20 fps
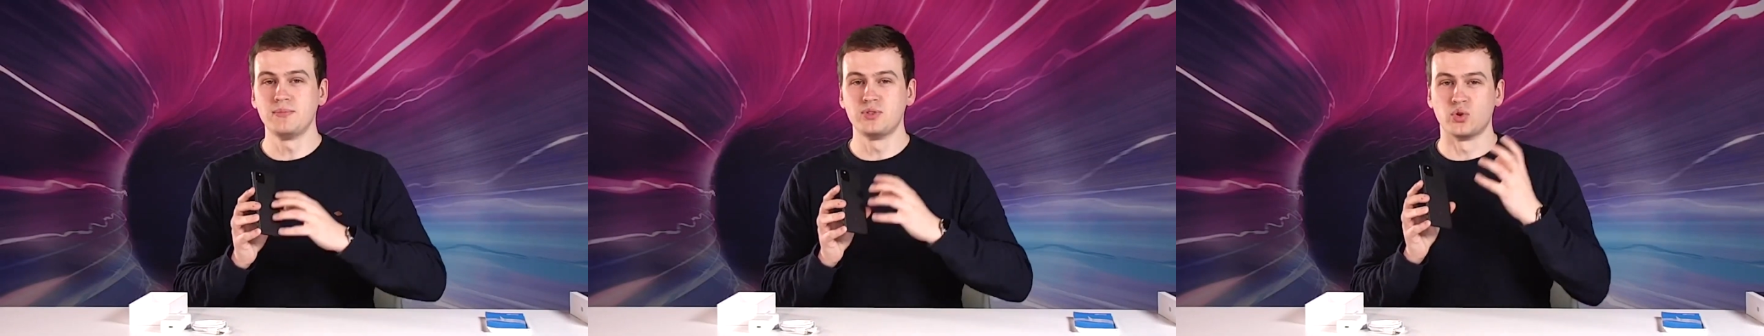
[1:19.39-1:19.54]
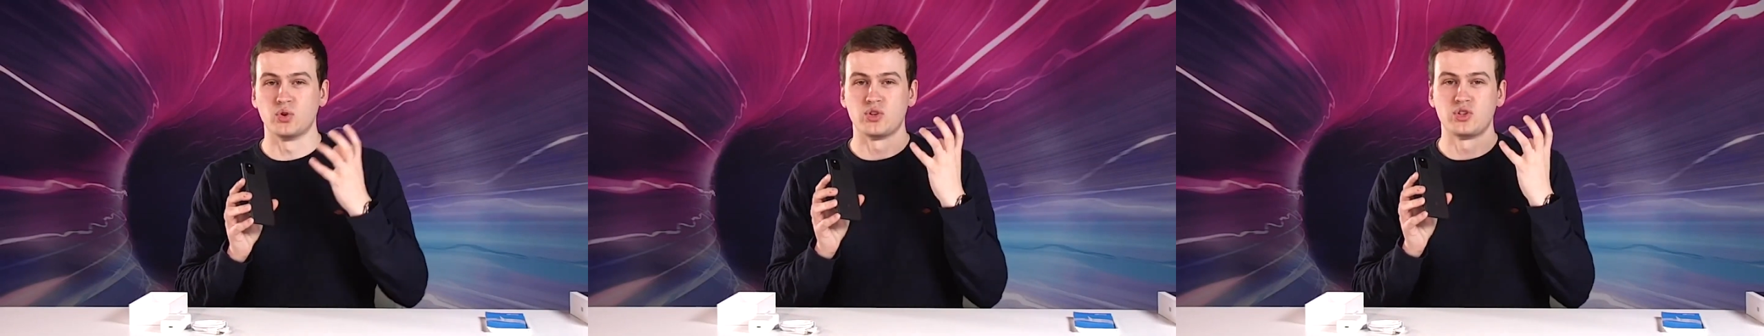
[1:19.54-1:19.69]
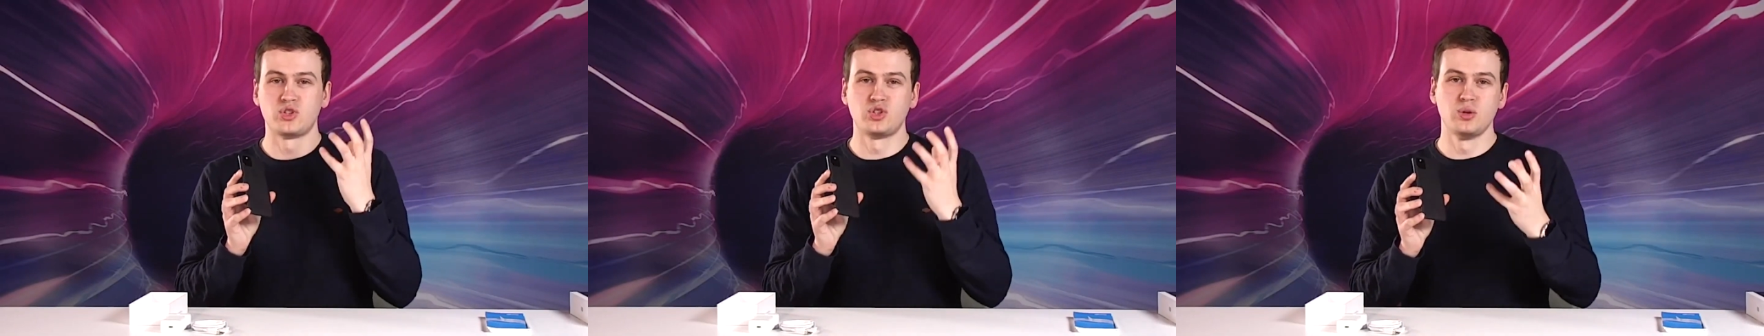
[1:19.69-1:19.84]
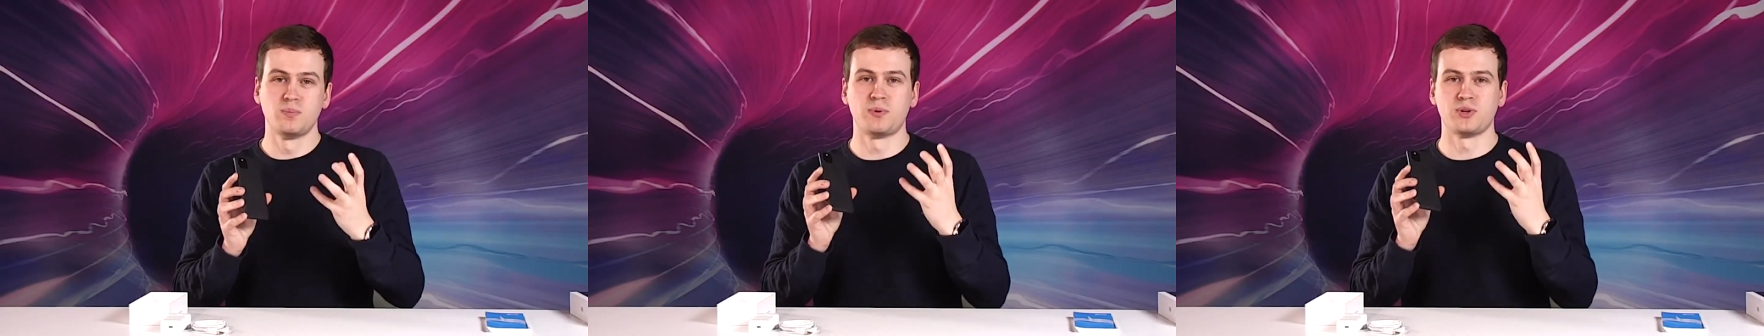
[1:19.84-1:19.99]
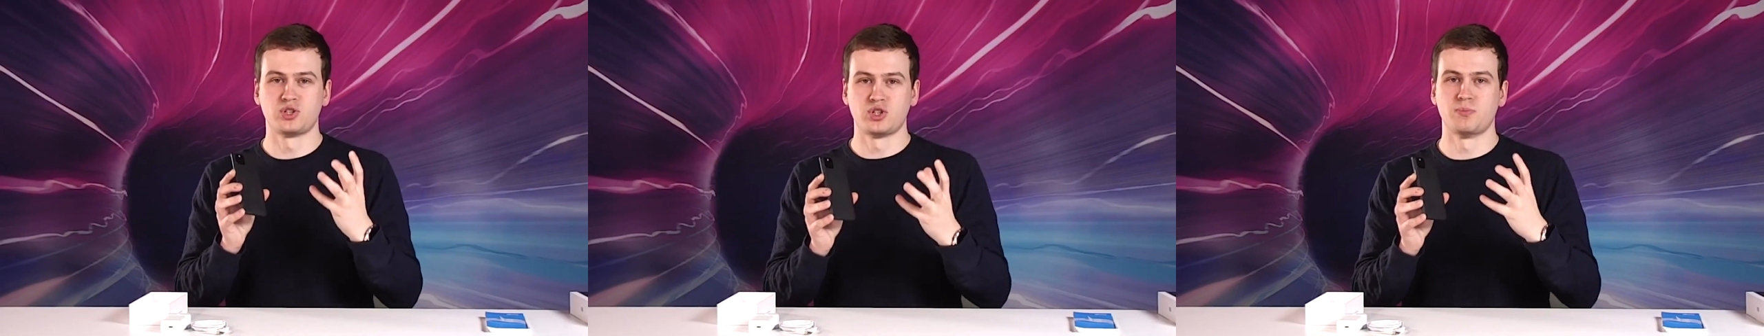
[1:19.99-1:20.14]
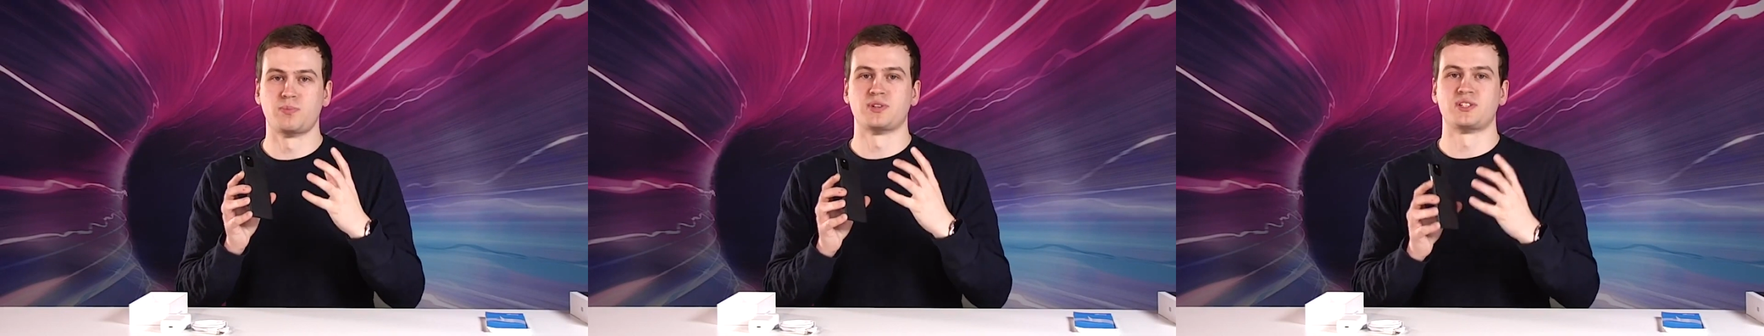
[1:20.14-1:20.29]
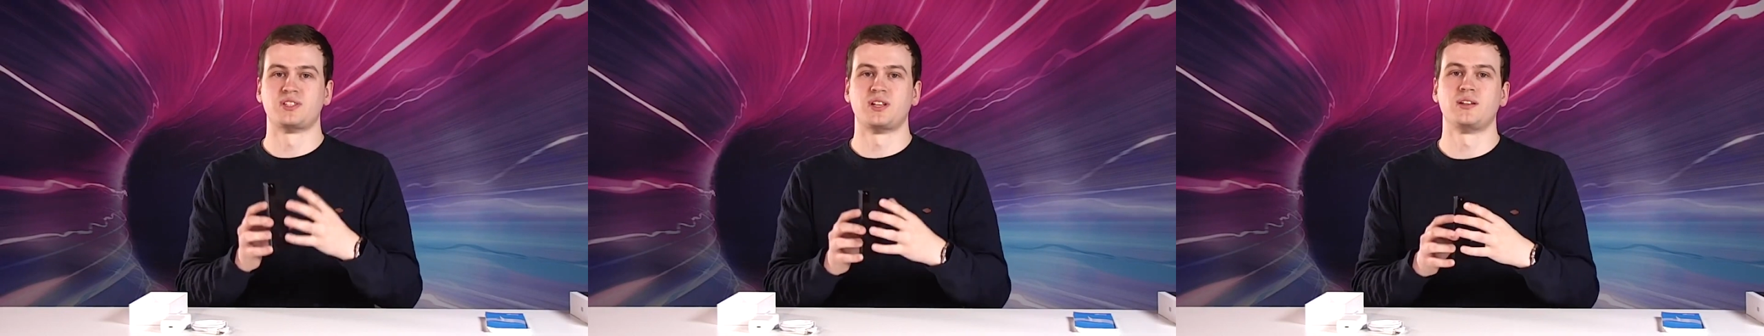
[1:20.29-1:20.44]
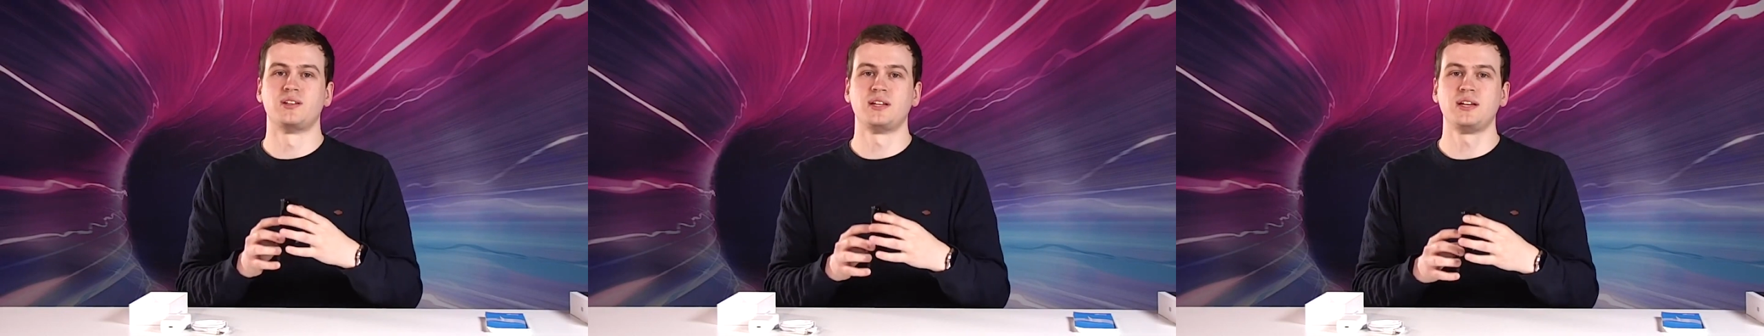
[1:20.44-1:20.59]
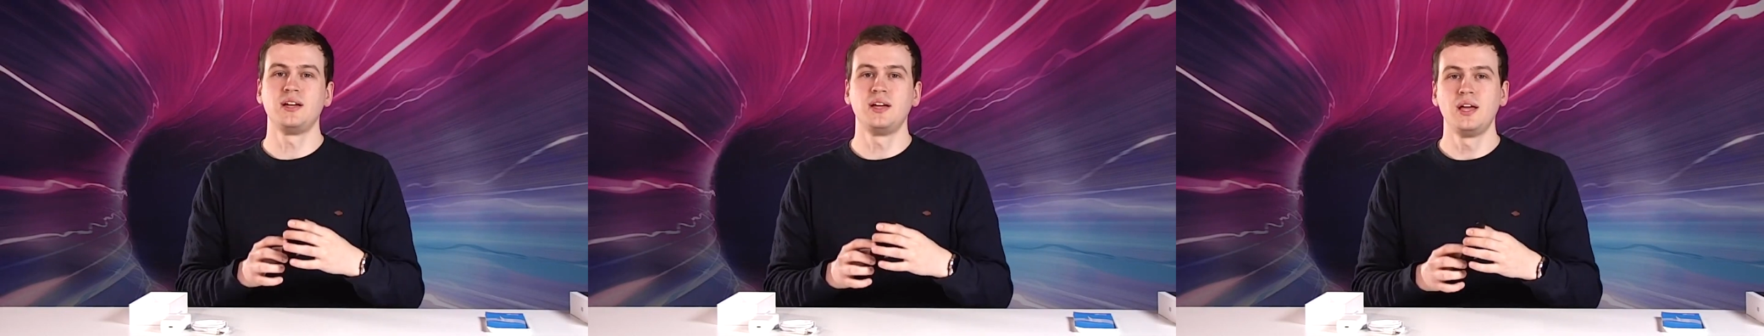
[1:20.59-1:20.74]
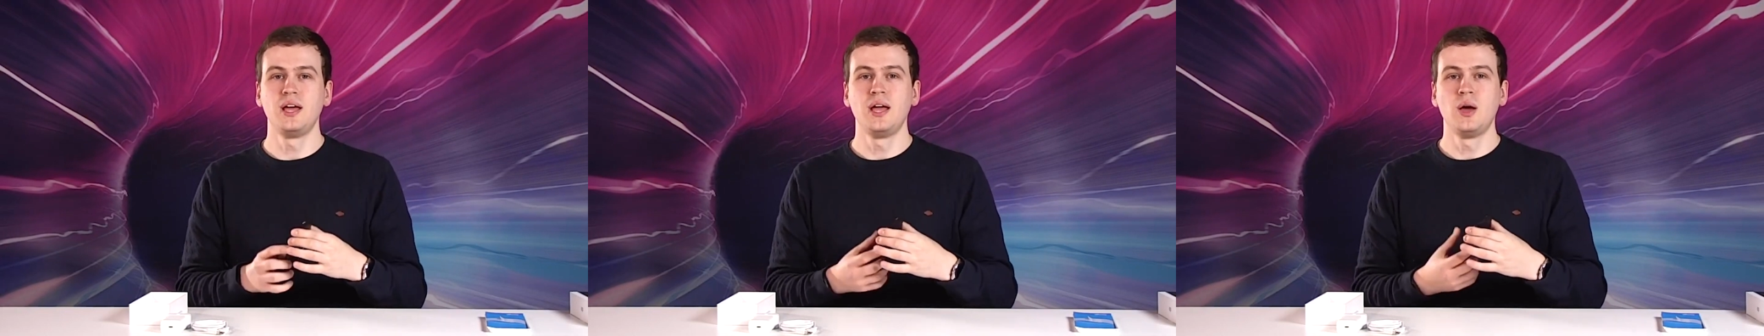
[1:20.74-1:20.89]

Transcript: so it's super sturdy.